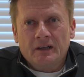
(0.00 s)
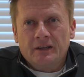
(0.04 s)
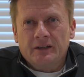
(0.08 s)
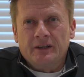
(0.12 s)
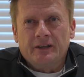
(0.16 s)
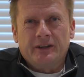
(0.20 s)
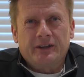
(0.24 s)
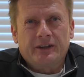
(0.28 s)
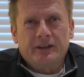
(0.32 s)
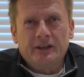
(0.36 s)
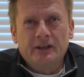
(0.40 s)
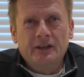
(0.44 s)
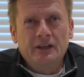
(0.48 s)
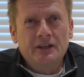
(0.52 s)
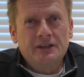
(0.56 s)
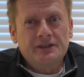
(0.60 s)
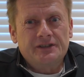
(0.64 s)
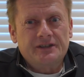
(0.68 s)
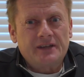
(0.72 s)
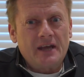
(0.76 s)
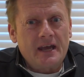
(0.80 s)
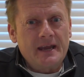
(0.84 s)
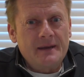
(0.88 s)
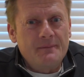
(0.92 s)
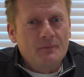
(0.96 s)

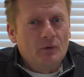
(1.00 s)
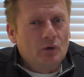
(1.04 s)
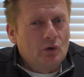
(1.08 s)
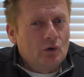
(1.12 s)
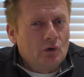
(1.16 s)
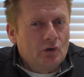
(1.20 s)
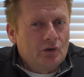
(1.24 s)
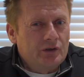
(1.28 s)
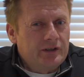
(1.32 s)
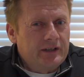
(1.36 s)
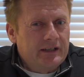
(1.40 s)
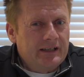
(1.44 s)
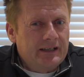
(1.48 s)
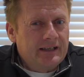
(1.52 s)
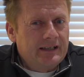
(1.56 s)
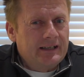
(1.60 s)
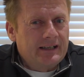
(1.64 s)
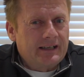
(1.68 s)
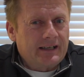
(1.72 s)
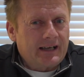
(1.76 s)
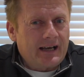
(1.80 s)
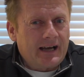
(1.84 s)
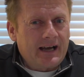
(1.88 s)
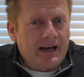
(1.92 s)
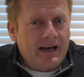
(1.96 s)
Thursday
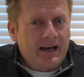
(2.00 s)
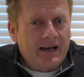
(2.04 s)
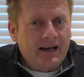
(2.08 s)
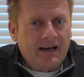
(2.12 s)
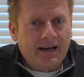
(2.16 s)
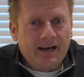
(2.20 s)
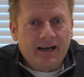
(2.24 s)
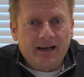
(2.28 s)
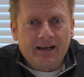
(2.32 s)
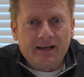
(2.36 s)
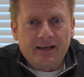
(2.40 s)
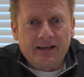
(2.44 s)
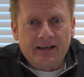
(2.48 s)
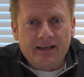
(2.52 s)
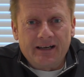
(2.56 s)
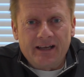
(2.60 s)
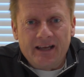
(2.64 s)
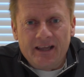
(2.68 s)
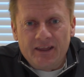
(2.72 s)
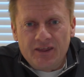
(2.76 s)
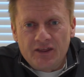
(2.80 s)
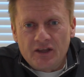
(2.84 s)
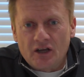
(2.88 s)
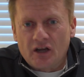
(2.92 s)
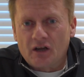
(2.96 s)
morning
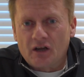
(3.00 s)
in the